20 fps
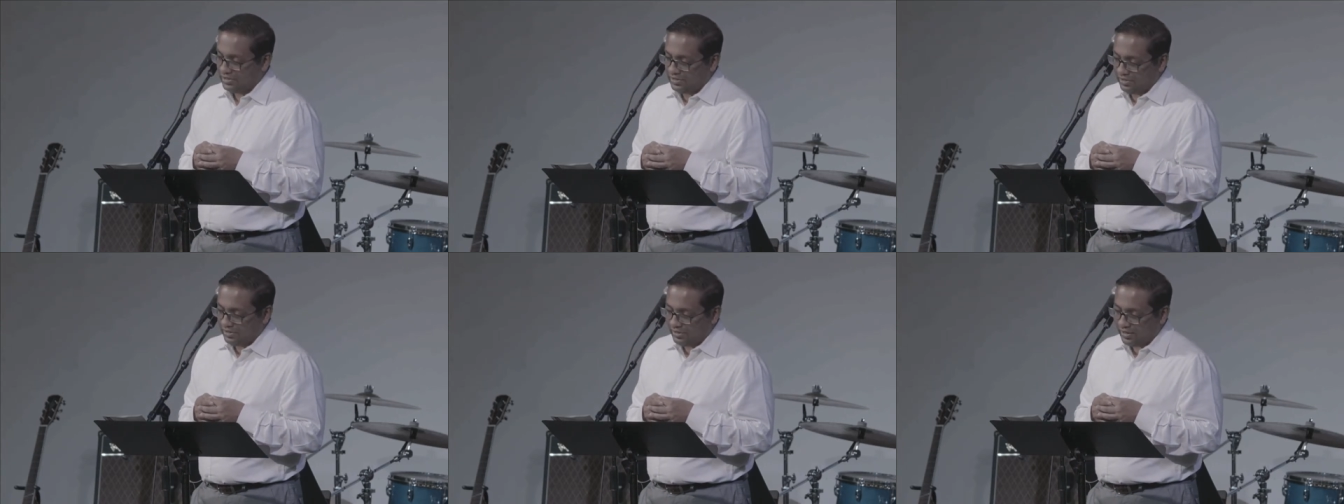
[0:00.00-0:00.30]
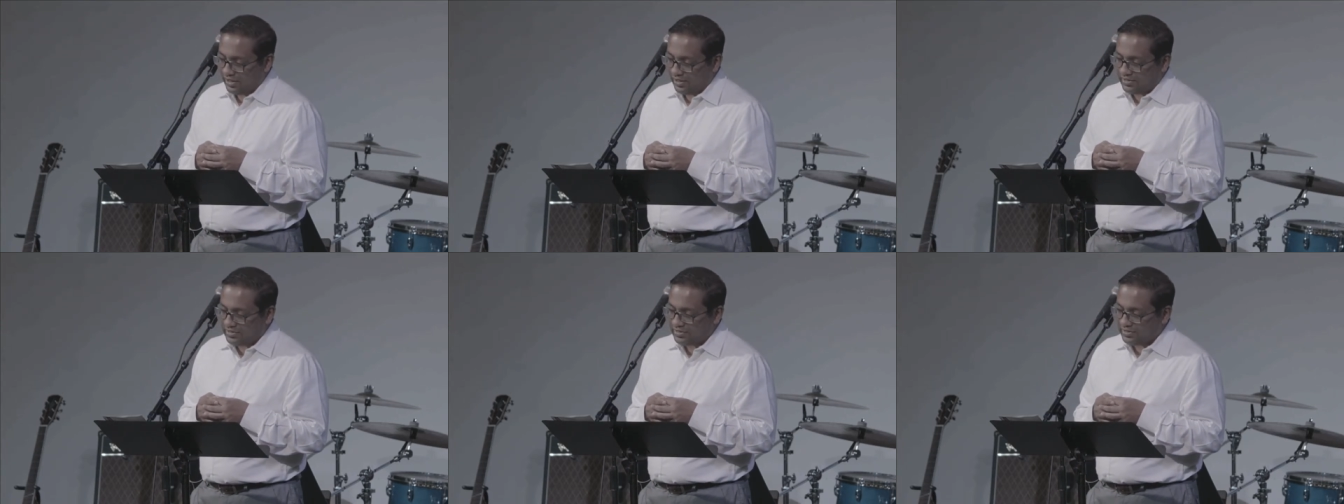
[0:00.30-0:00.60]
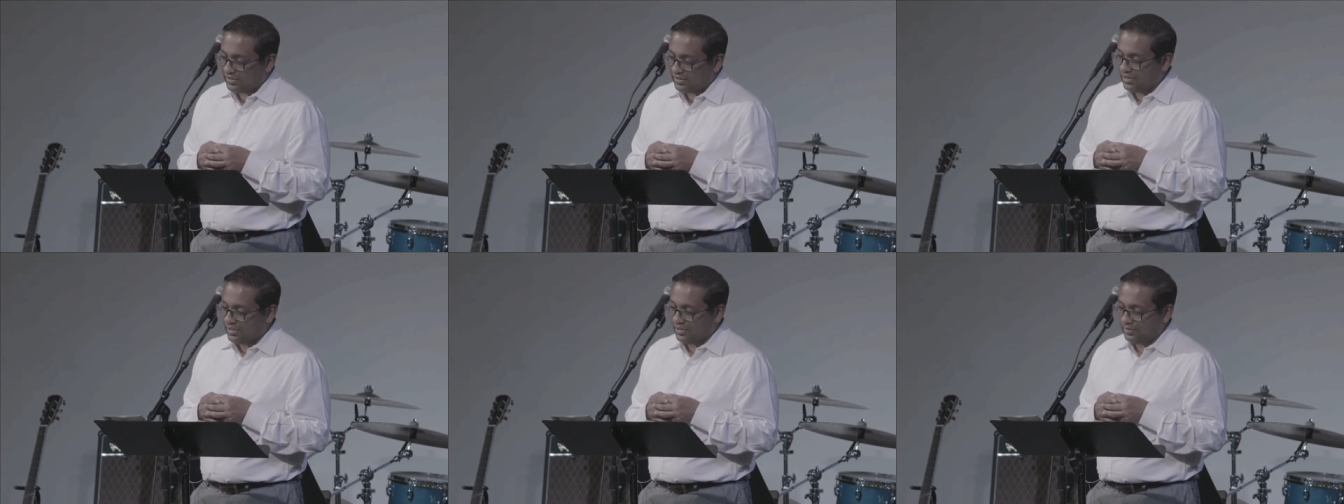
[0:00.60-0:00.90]
delights
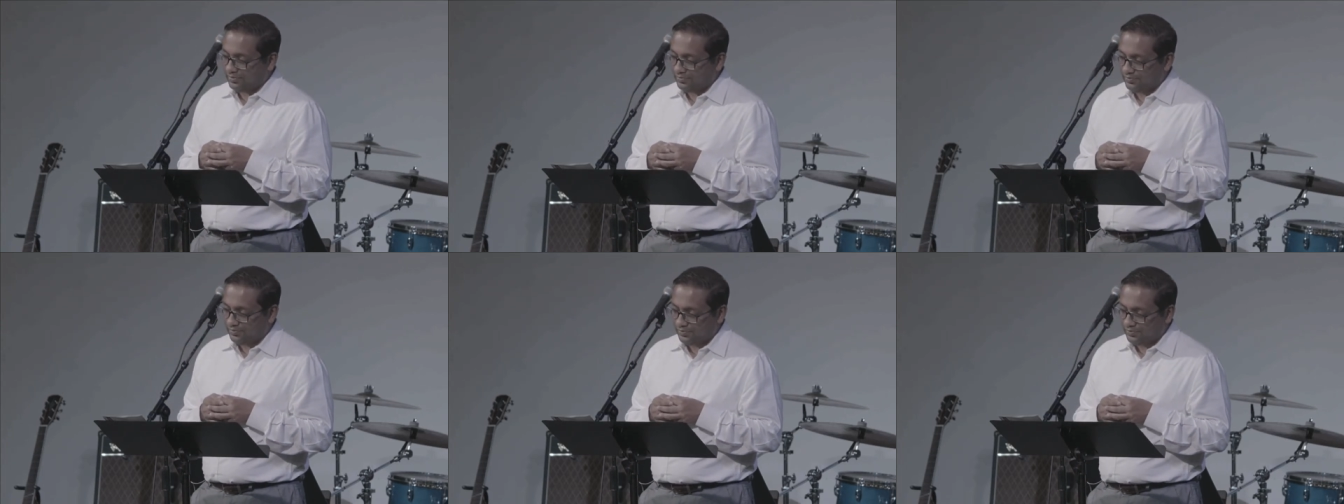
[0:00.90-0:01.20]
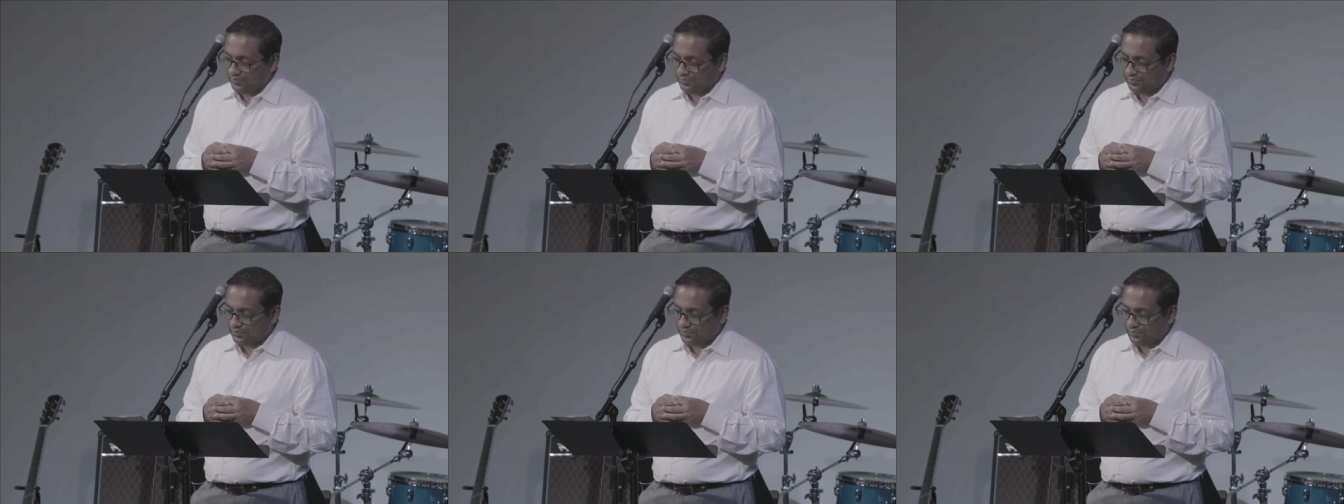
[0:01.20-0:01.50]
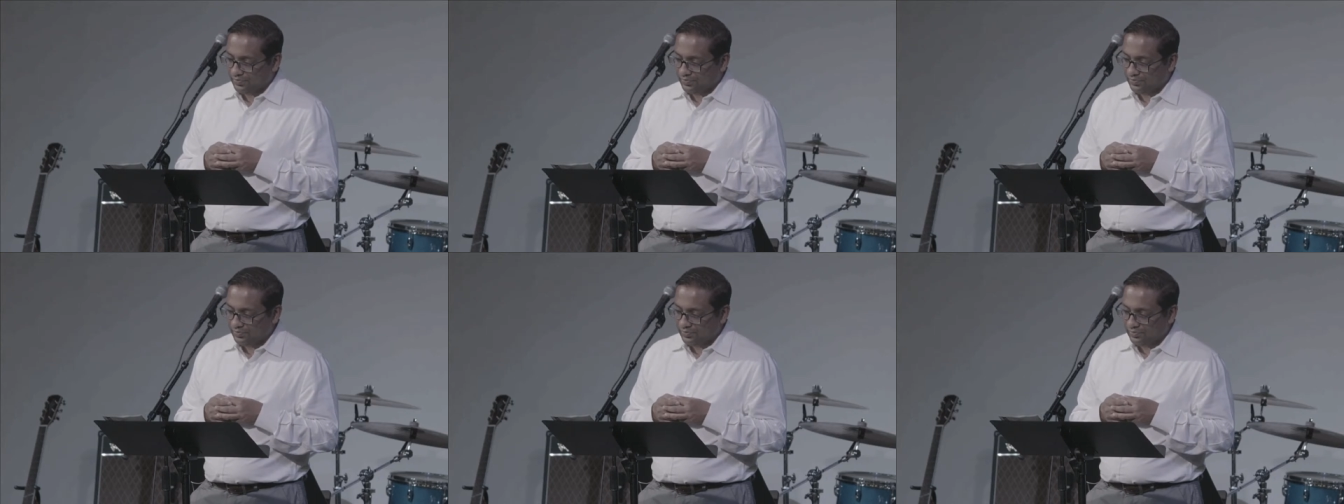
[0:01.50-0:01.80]
in him.
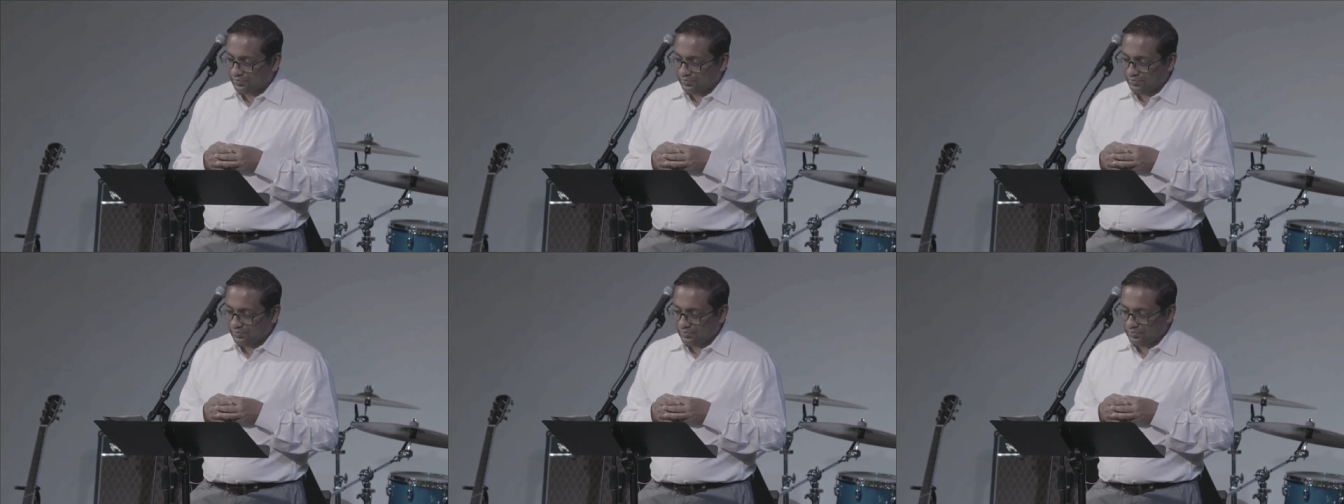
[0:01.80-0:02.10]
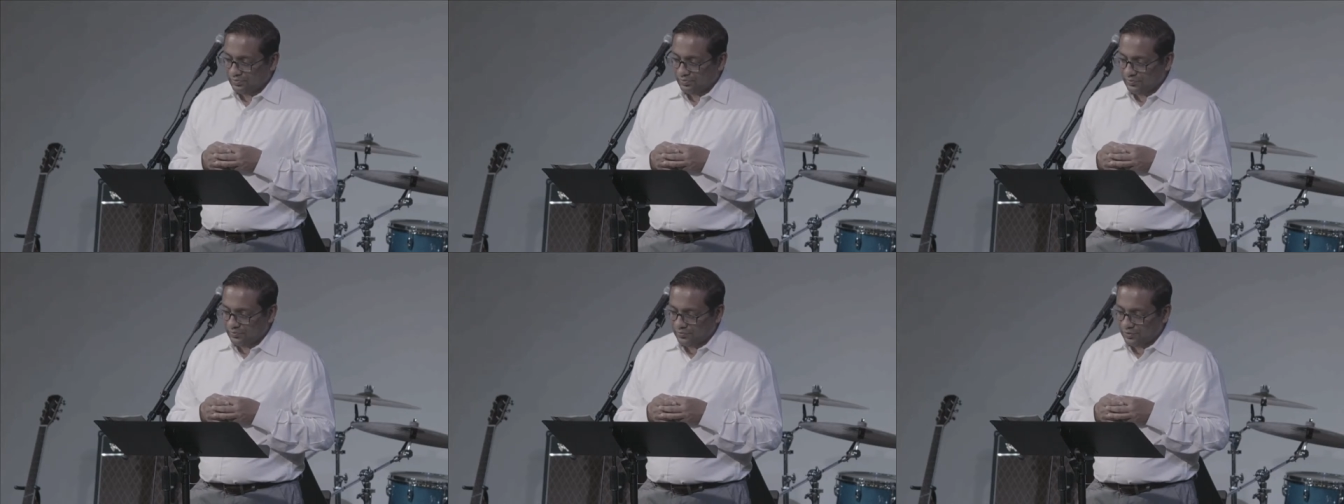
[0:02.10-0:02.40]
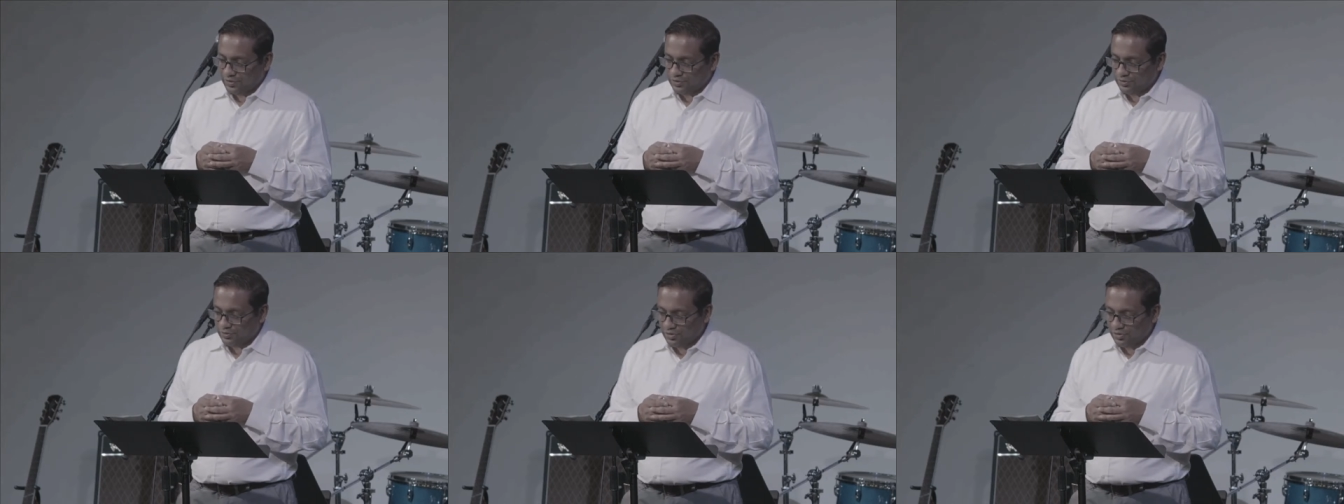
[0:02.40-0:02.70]

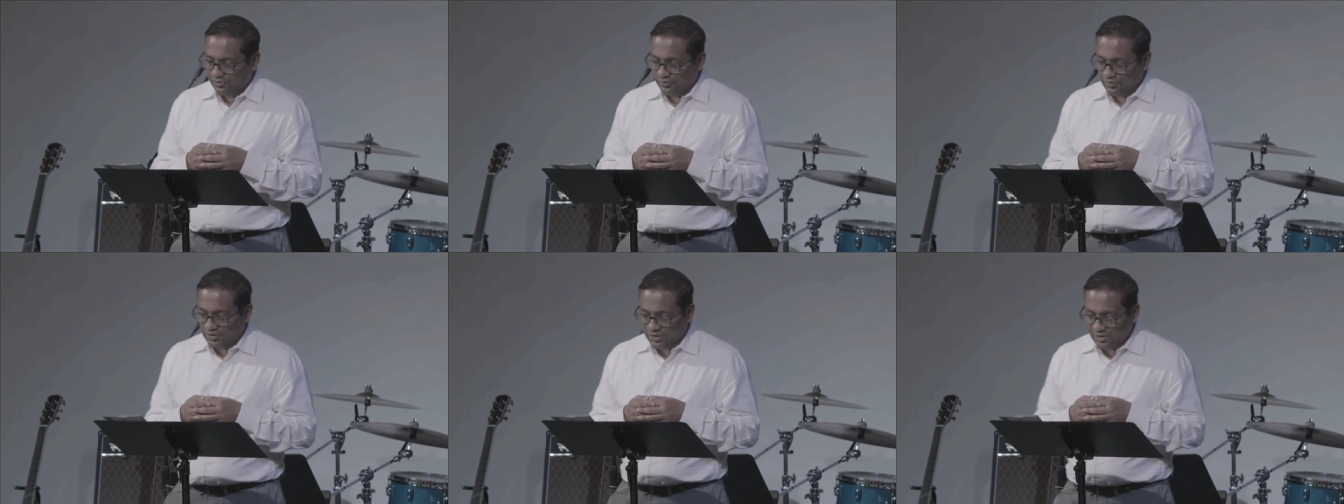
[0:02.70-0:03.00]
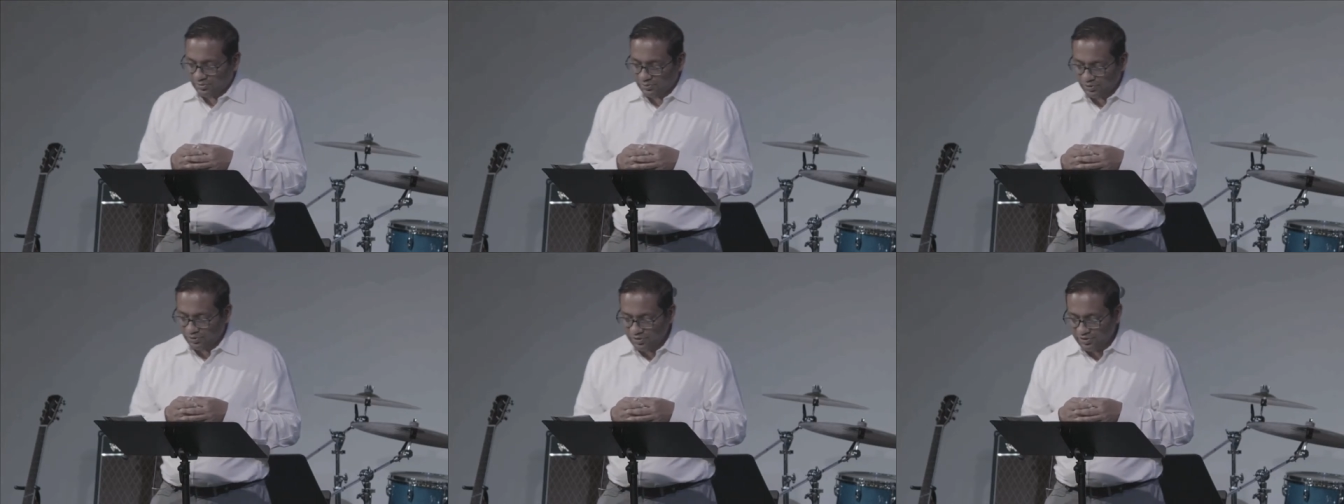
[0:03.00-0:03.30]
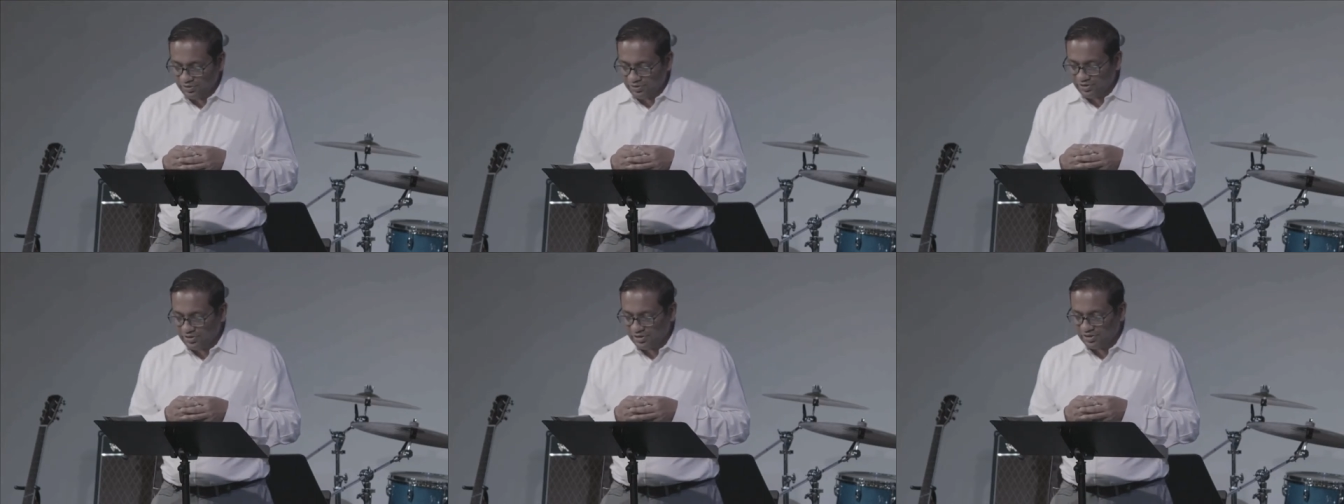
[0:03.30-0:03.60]
Verse 12 of Psalm
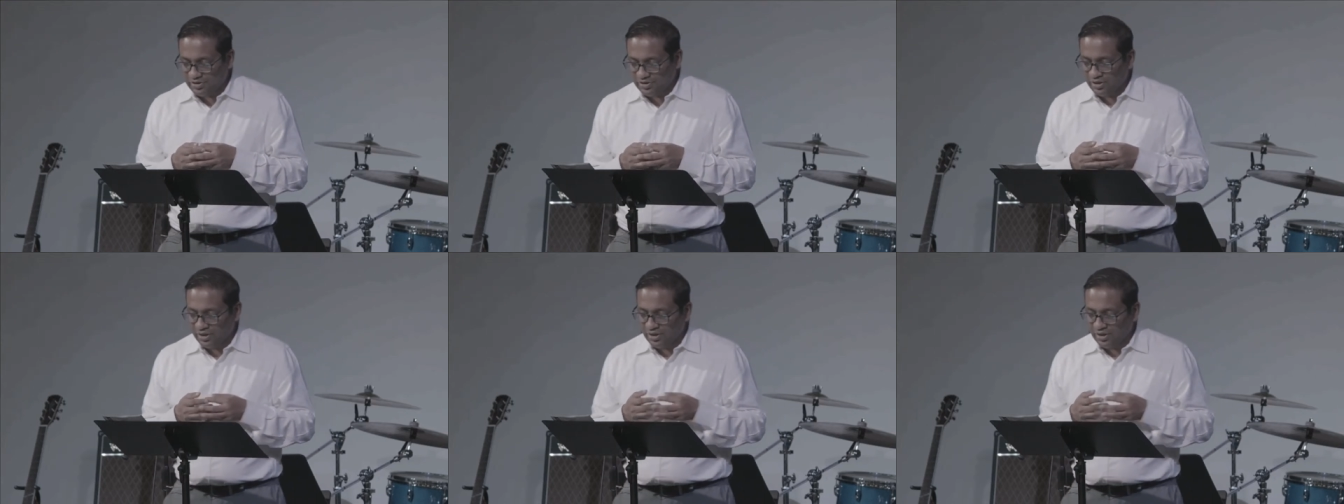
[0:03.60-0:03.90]
22 says,